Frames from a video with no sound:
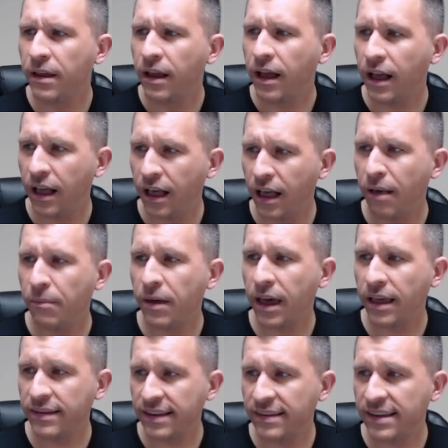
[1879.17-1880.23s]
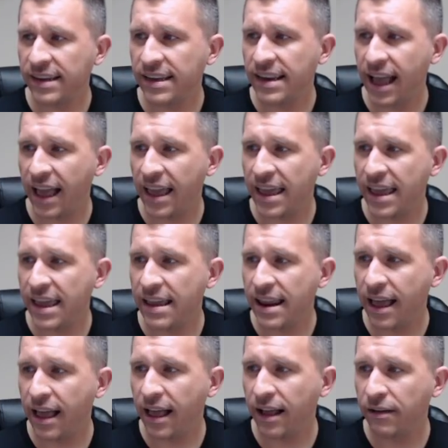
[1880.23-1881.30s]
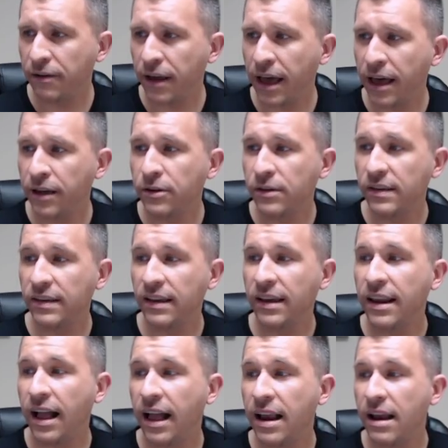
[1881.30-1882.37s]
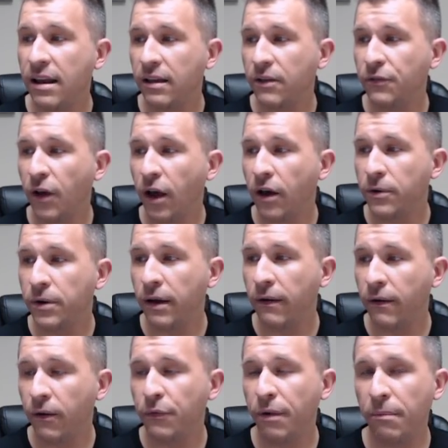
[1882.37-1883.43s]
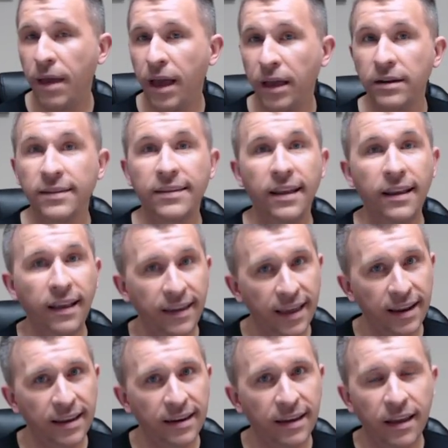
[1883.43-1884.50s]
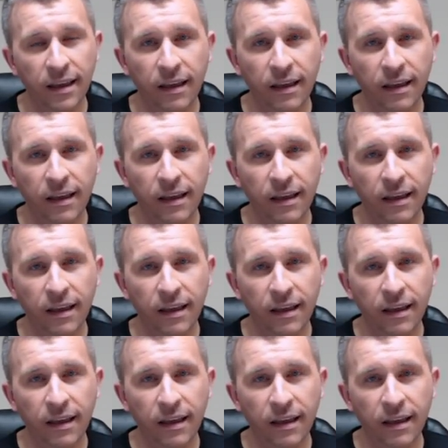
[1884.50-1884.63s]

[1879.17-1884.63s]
As I see, Laila Grado said, I loved Oda over Magnus, and I get it.